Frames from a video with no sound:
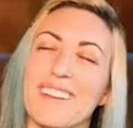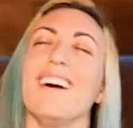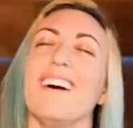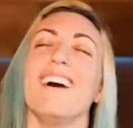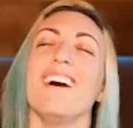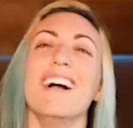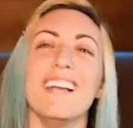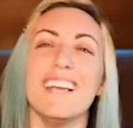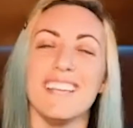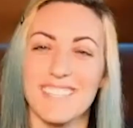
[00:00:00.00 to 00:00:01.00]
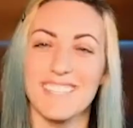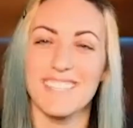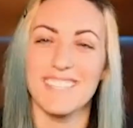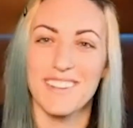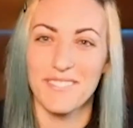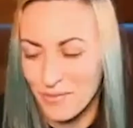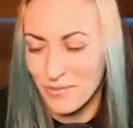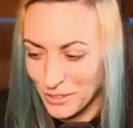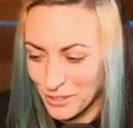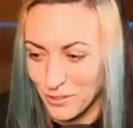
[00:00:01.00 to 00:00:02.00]
ah, he's like my
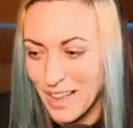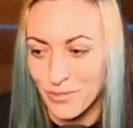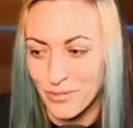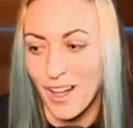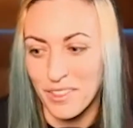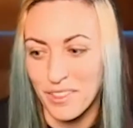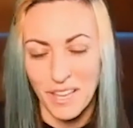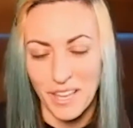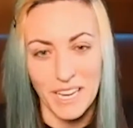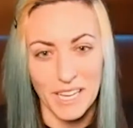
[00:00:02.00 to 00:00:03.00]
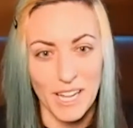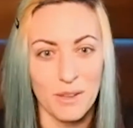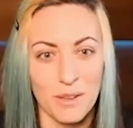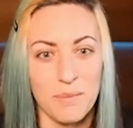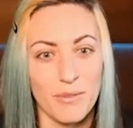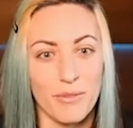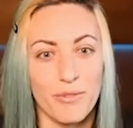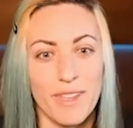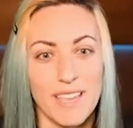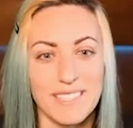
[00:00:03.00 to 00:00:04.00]
grandfather. Yeah, like, I get those from my mom.
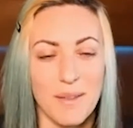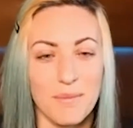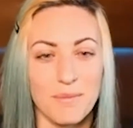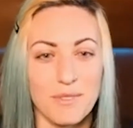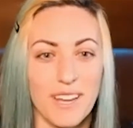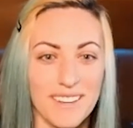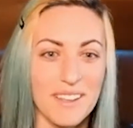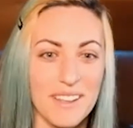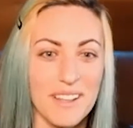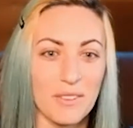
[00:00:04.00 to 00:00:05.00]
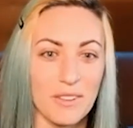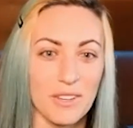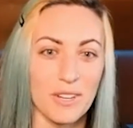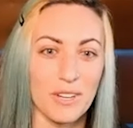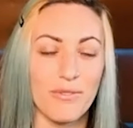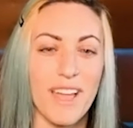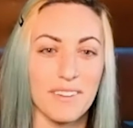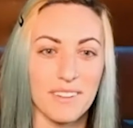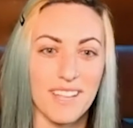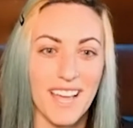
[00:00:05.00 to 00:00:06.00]
FaceTime trying to learn
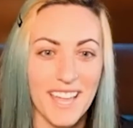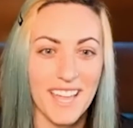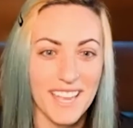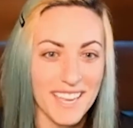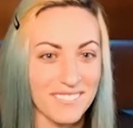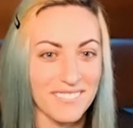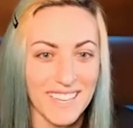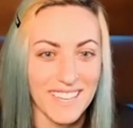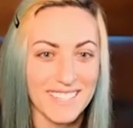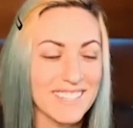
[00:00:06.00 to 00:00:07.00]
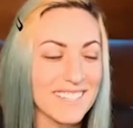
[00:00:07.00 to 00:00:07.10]
Final Cut, and I'm like,